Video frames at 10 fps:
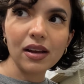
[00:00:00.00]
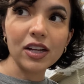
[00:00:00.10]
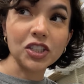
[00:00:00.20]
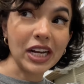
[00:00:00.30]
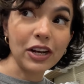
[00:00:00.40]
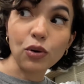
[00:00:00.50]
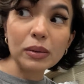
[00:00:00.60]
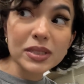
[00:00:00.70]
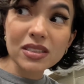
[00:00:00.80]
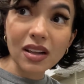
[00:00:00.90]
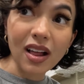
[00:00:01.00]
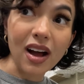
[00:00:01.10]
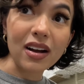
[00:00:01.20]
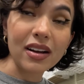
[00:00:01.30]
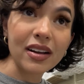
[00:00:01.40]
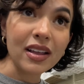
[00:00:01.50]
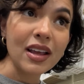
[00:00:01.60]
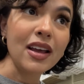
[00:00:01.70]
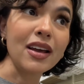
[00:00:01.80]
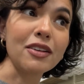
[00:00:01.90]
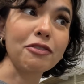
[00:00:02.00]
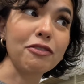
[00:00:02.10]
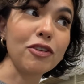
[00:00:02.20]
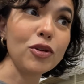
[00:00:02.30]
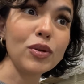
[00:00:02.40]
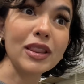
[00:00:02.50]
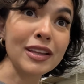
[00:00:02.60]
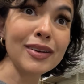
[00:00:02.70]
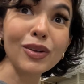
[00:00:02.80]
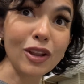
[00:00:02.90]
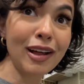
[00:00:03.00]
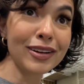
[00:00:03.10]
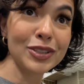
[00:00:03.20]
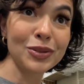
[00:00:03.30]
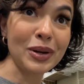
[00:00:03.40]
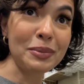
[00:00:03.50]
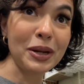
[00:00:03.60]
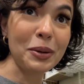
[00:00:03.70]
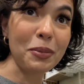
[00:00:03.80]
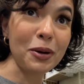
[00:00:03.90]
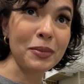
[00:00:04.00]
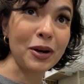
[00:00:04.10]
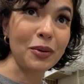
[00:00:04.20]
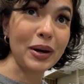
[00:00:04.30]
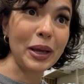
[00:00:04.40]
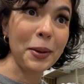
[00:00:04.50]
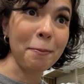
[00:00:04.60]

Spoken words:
a ginormous clock and a few little clocks around my apartment already.